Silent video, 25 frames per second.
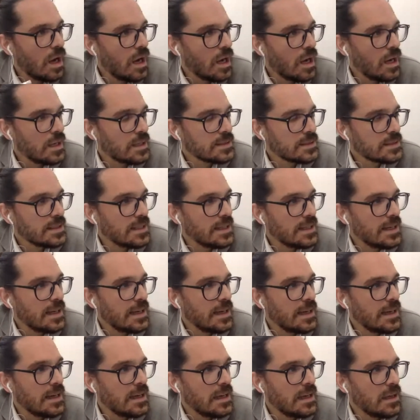add
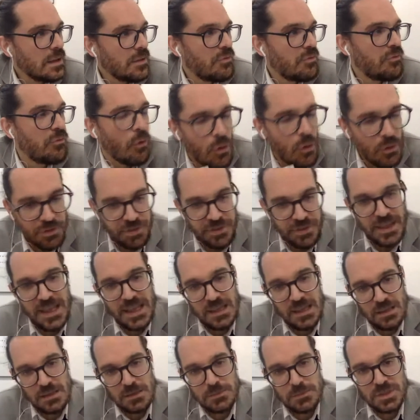a fourth
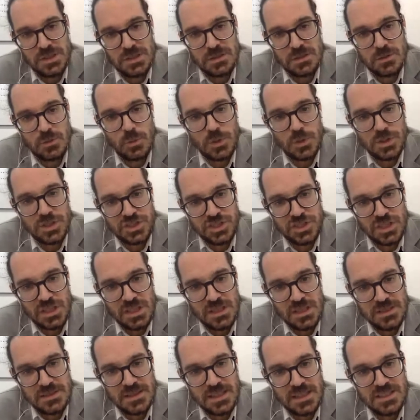element, which
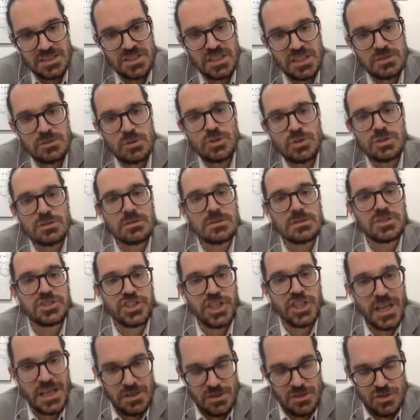is the institutional
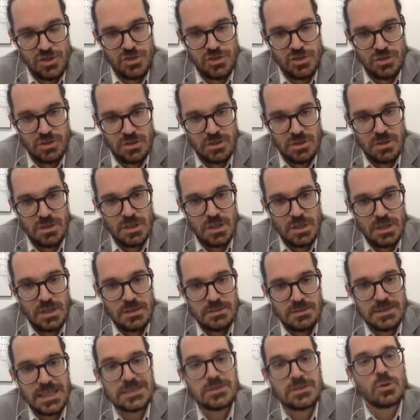change
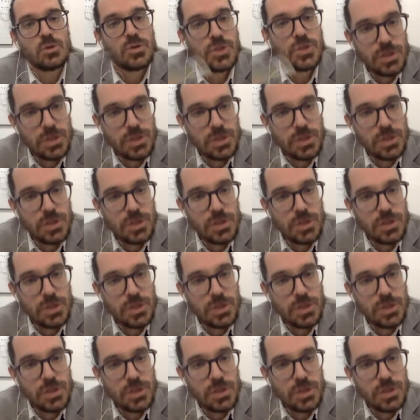that